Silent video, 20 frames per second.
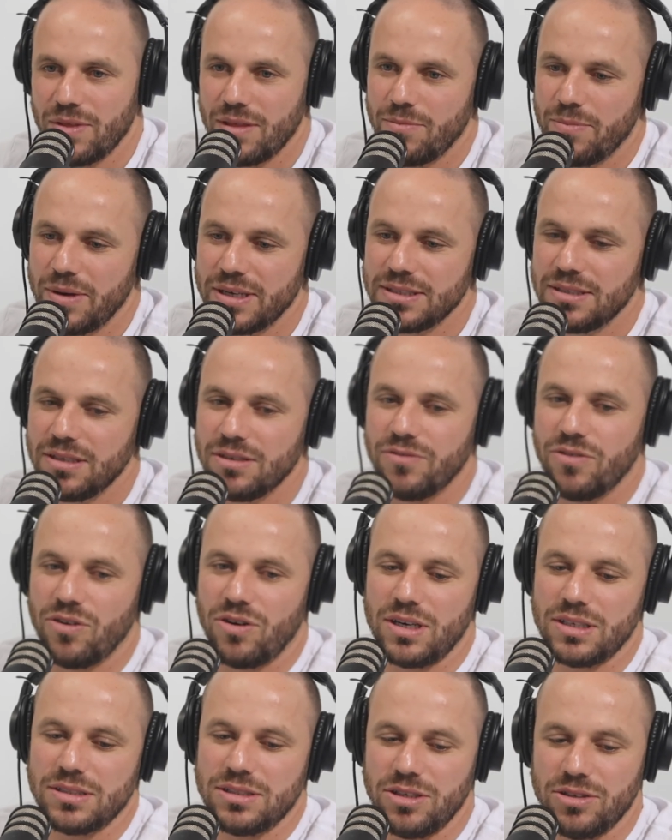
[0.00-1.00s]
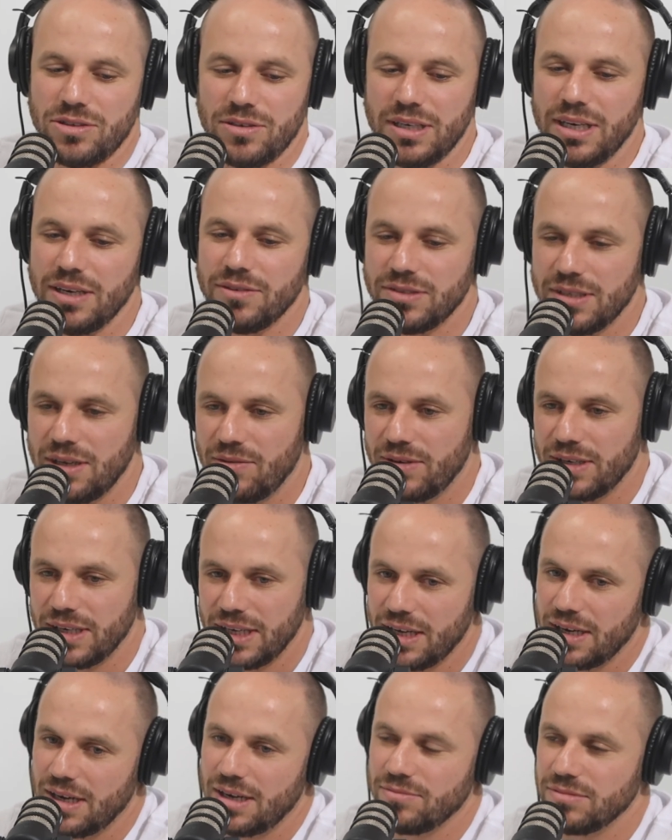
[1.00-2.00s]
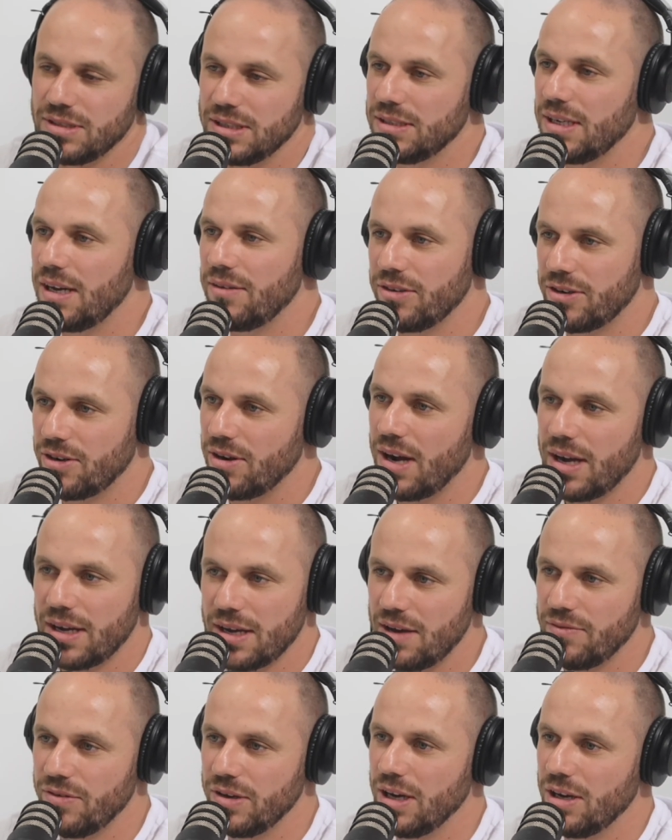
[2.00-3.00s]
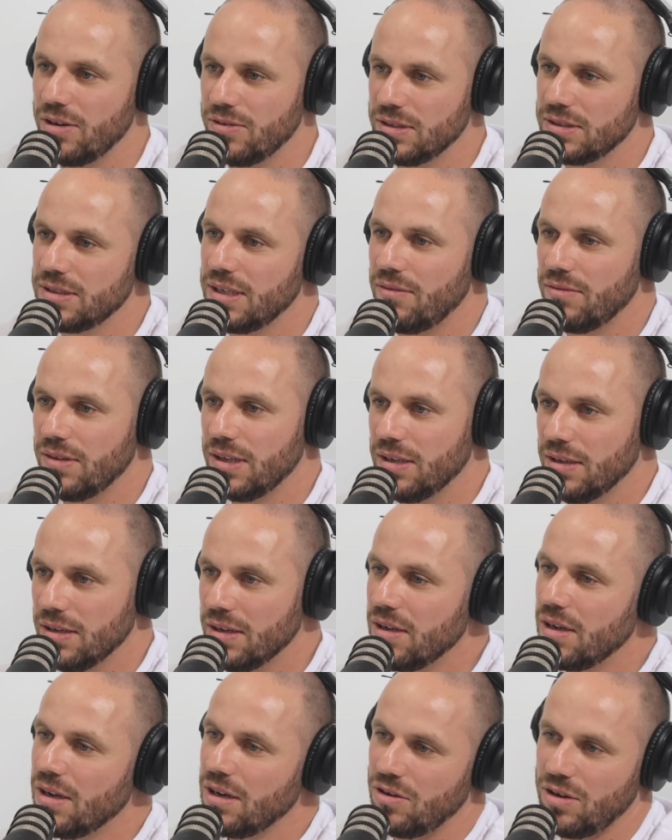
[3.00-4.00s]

the best advice you could give someone to get up and just have a crack, have a go at something.